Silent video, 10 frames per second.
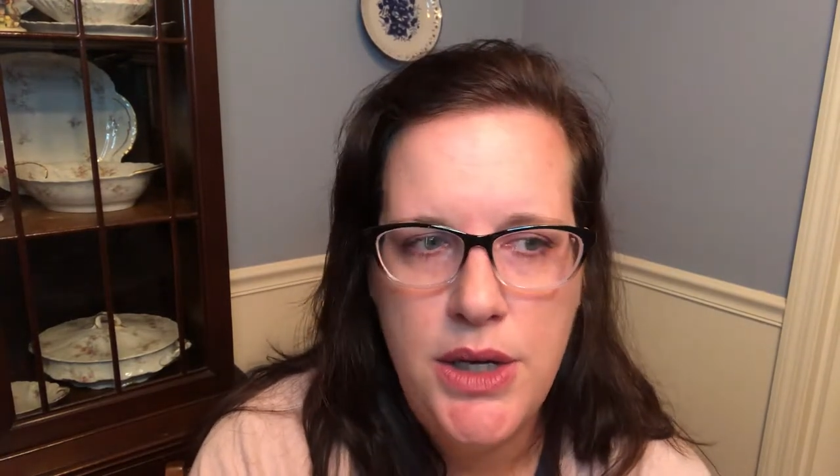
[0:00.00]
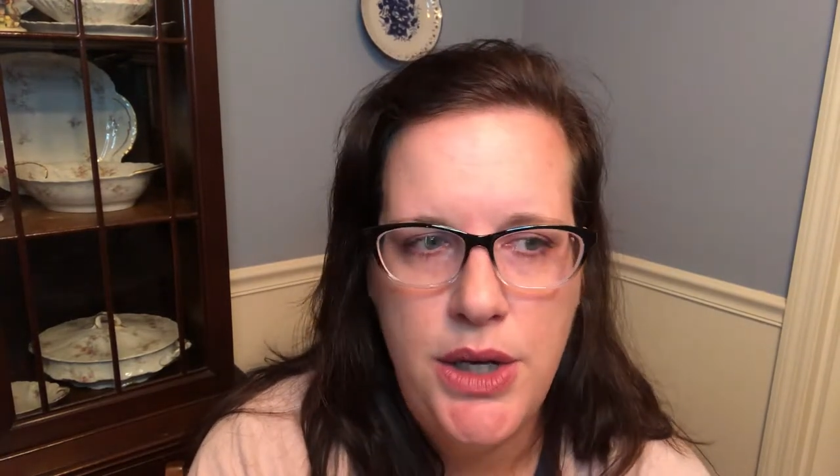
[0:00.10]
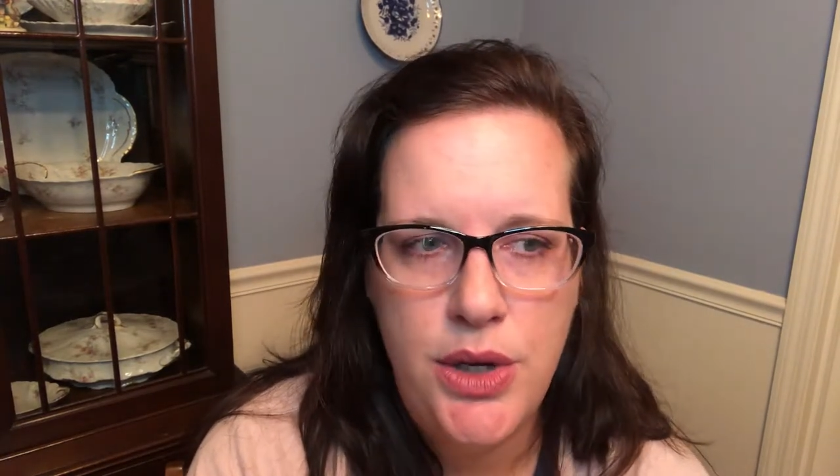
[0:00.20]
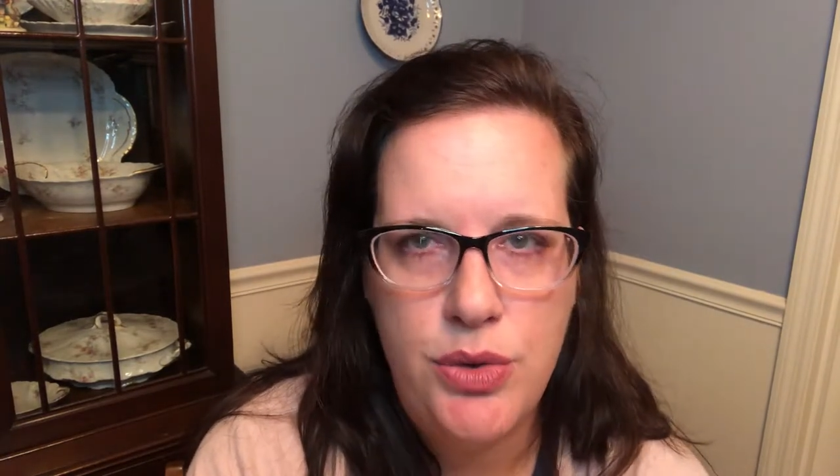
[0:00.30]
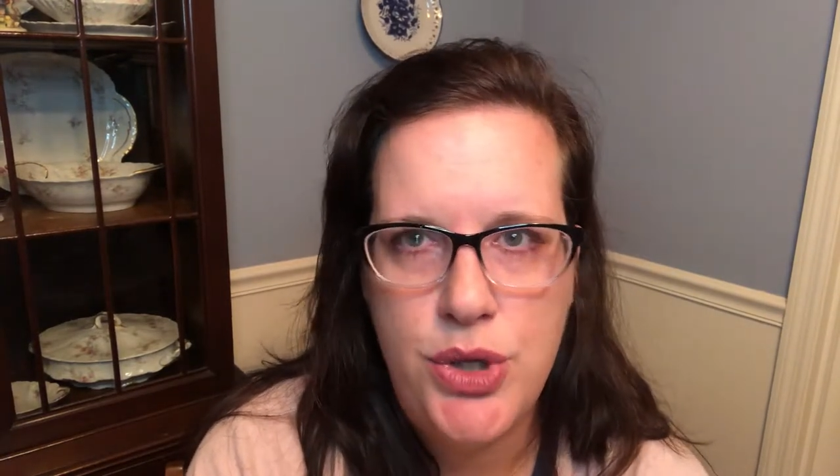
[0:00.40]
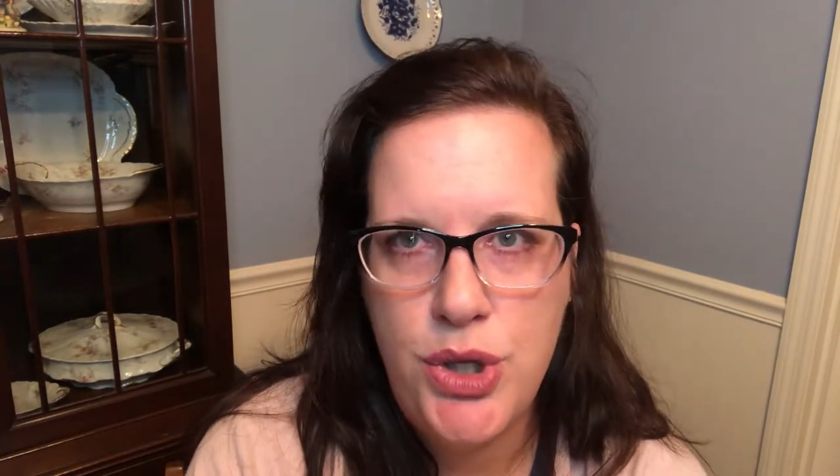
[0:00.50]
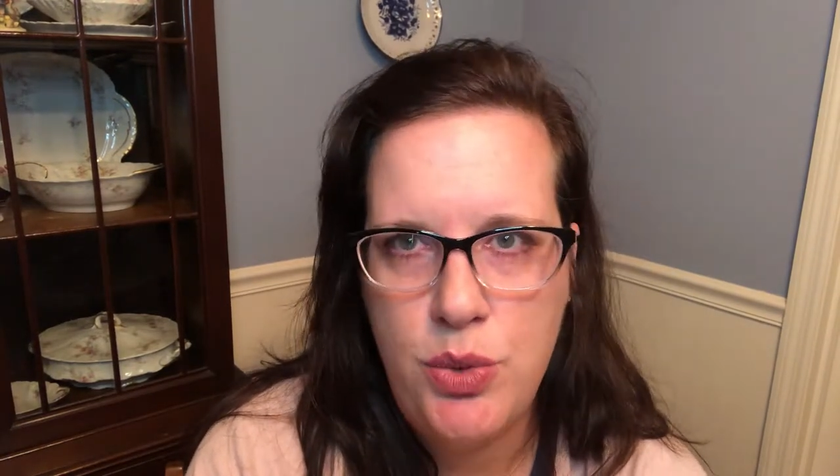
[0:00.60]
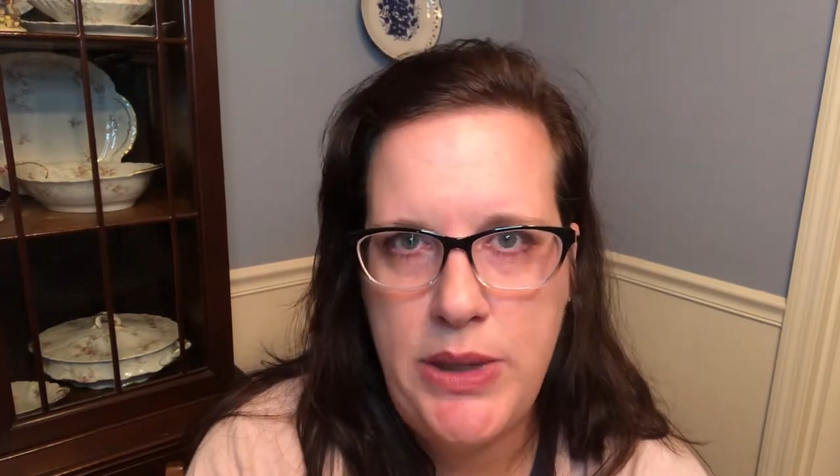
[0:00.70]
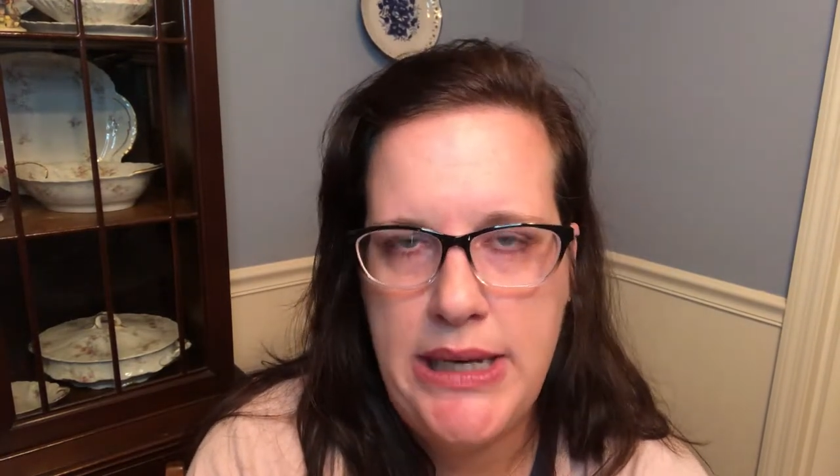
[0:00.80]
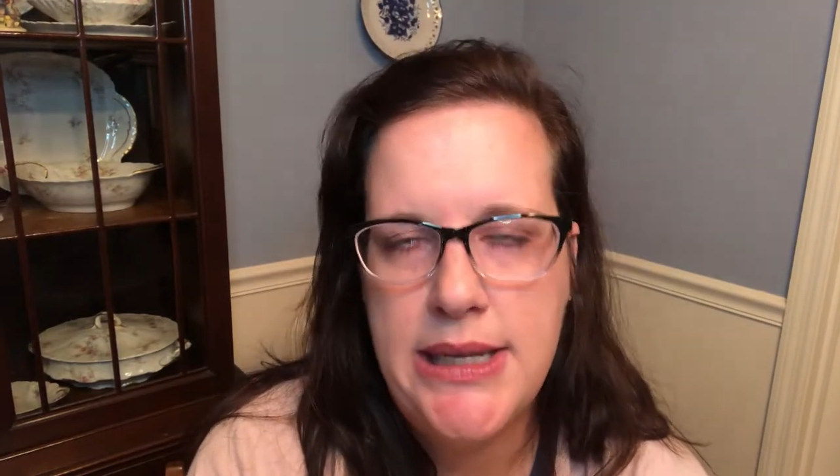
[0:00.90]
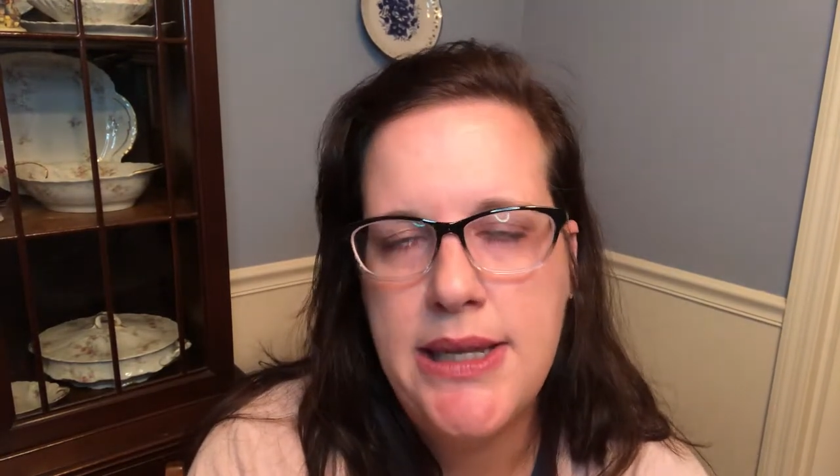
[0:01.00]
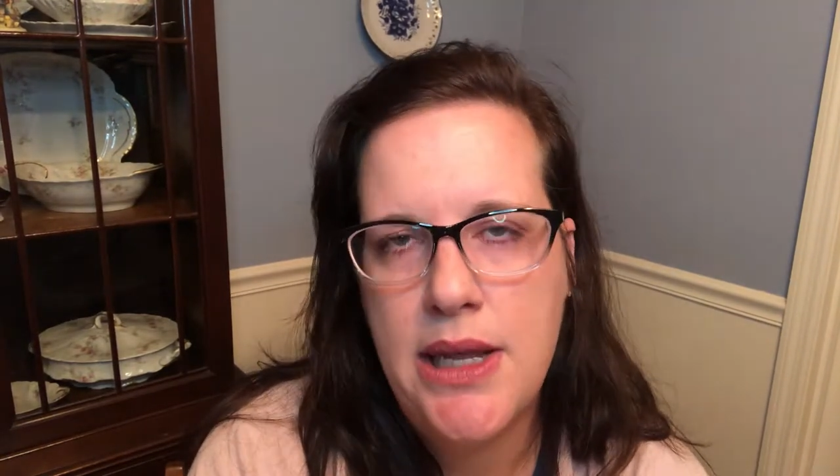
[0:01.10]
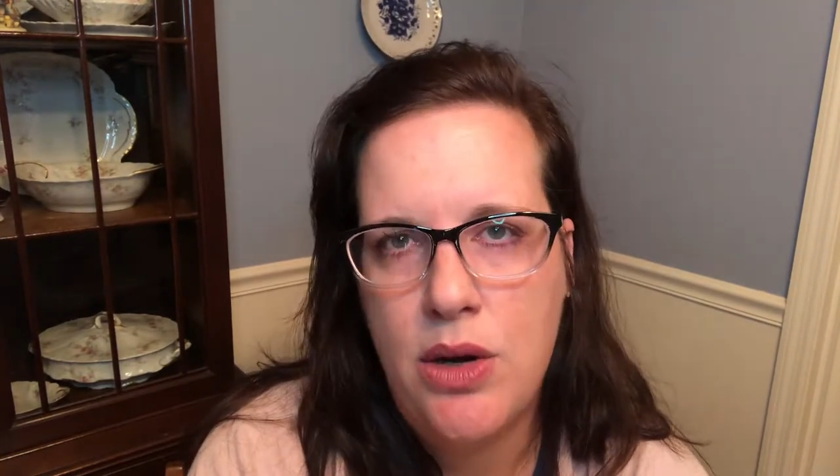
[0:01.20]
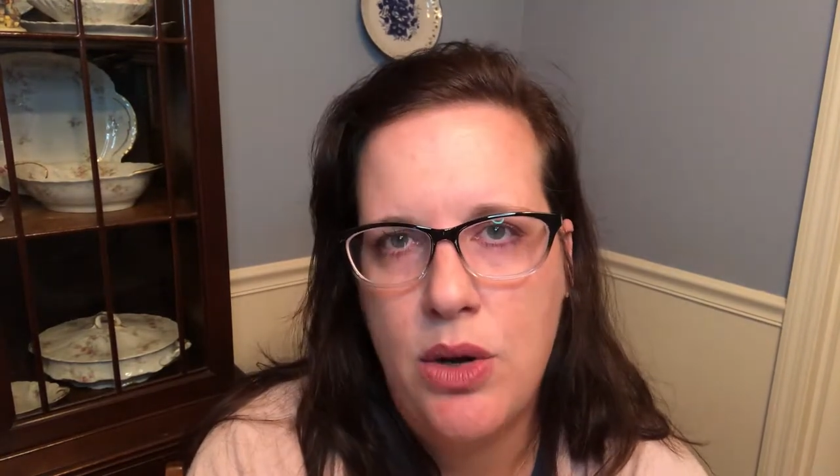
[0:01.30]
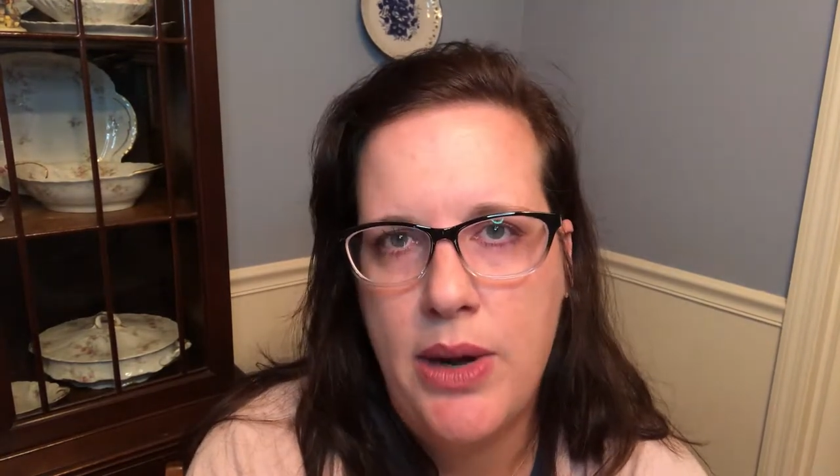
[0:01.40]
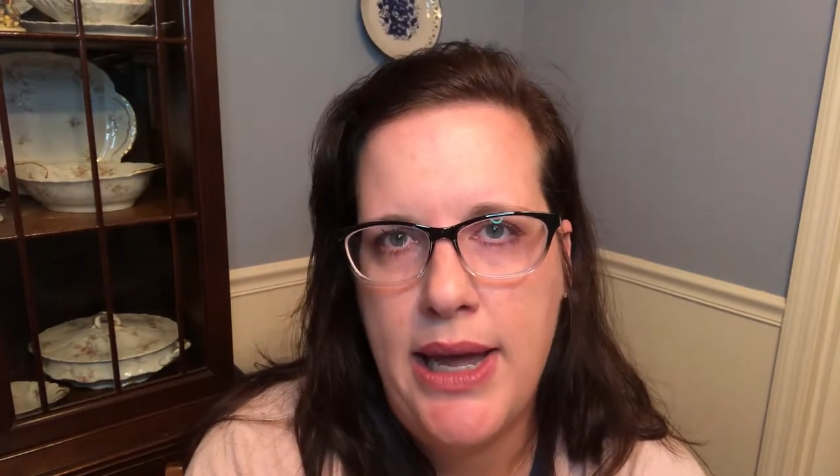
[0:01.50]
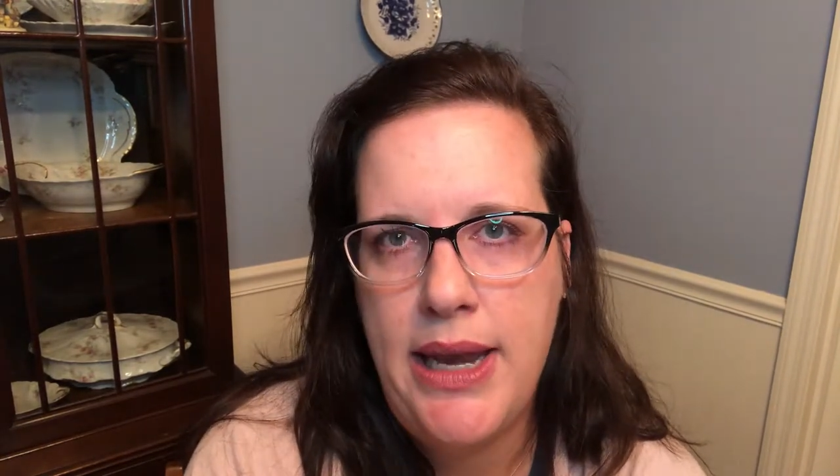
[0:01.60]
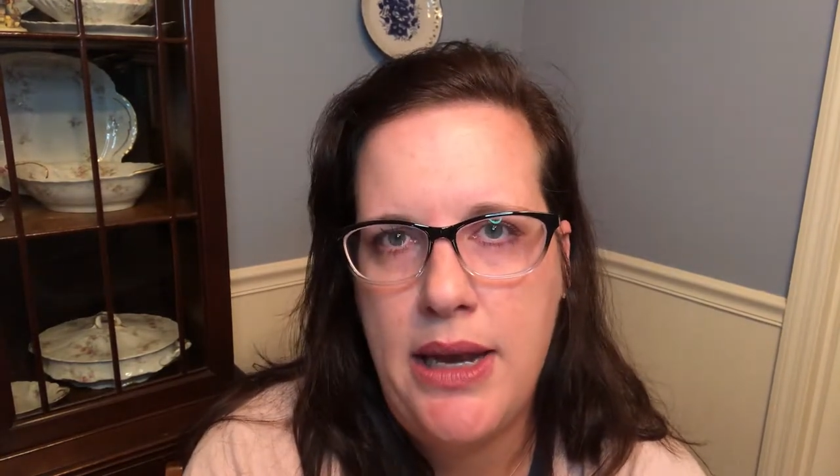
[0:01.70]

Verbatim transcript: you know, two weeks, then I'll go ahead